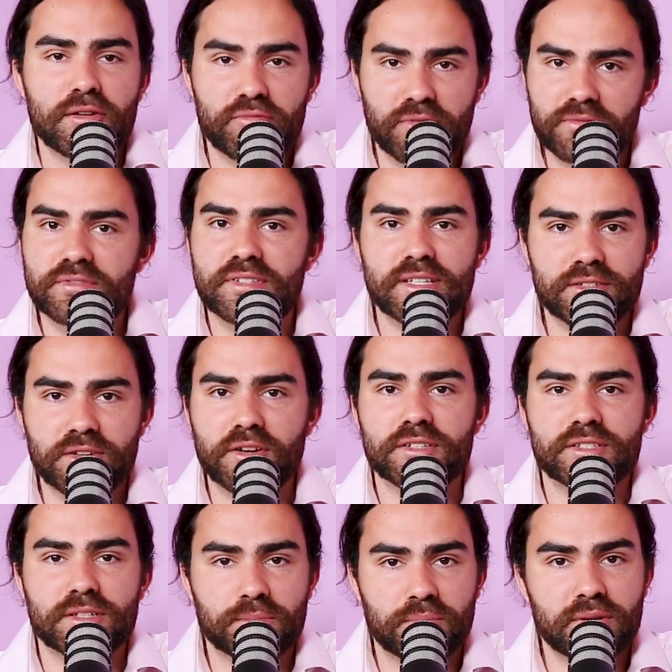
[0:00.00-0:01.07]
15
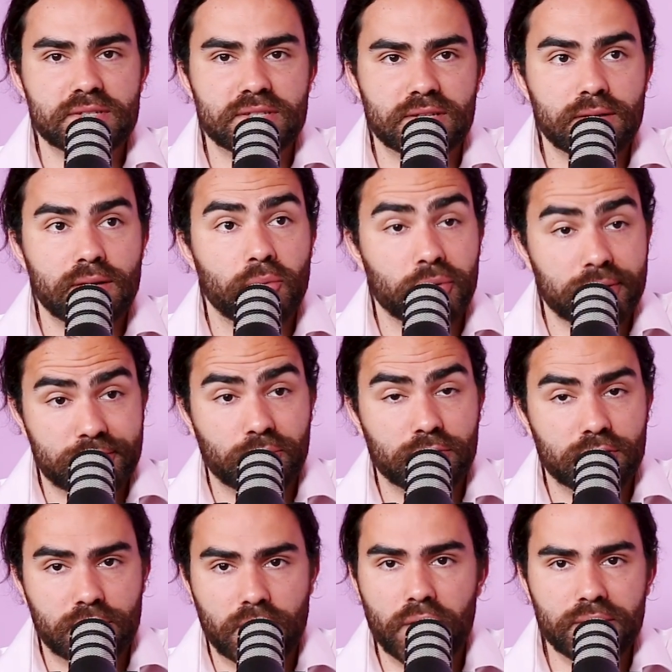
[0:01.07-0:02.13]
years in prison, which
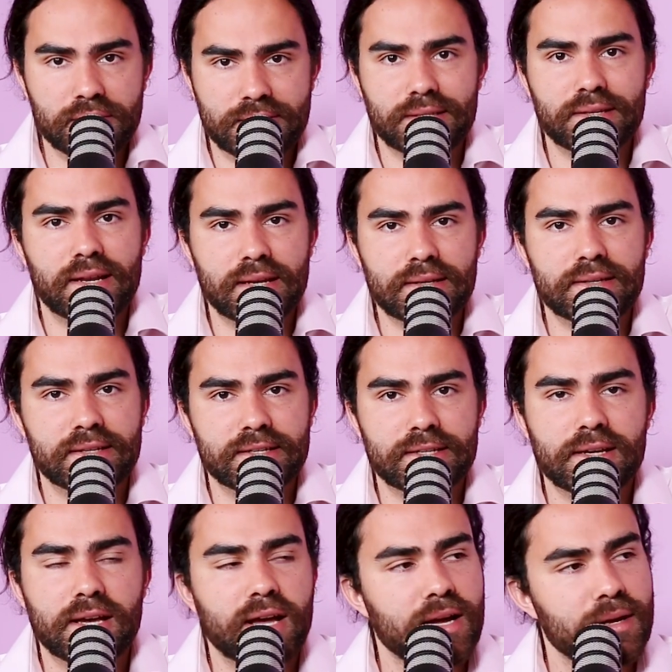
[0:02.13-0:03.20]
will coincidentally